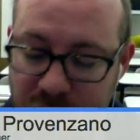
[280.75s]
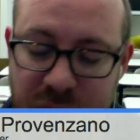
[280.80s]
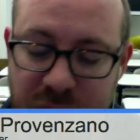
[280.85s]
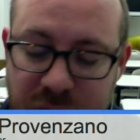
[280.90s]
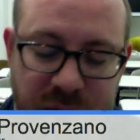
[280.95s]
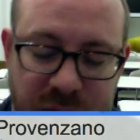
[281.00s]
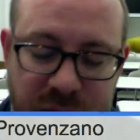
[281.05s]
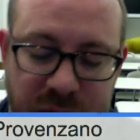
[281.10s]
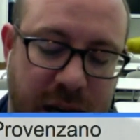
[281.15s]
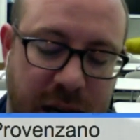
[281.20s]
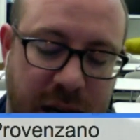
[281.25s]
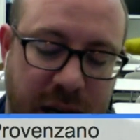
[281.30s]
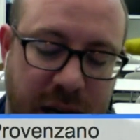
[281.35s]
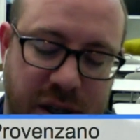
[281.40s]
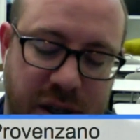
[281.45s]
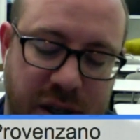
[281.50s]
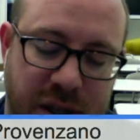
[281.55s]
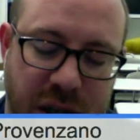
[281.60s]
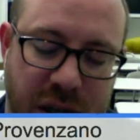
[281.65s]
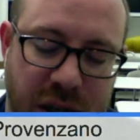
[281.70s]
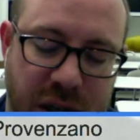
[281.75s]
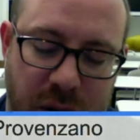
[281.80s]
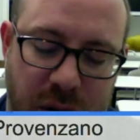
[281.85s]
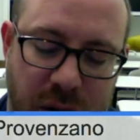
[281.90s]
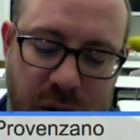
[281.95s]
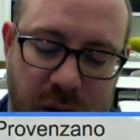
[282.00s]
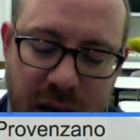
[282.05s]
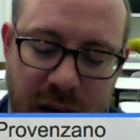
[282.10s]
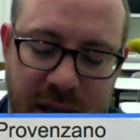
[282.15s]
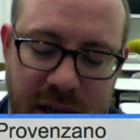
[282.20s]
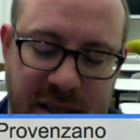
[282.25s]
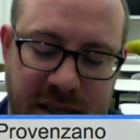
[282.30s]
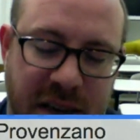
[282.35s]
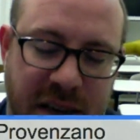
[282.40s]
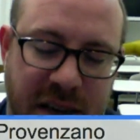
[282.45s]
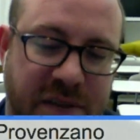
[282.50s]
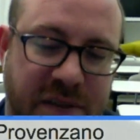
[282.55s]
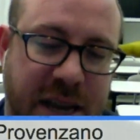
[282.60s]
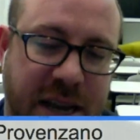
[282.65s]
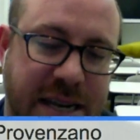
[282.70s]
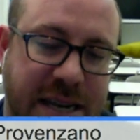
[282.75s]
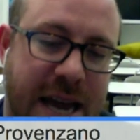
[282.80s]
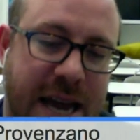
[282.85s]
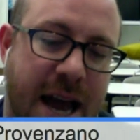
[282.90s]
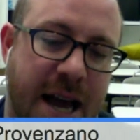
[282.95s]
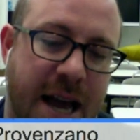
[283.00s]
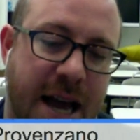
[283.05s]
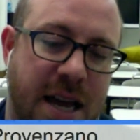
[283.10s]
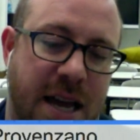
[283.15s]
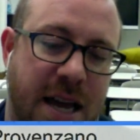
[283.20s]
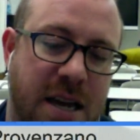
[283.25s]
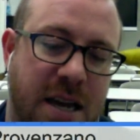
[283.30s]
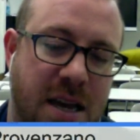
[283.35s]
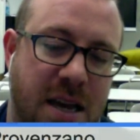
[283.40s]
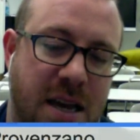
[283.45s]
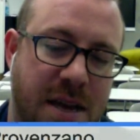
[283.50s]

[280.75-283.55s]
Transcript: highs will actually go 7, 8, 9,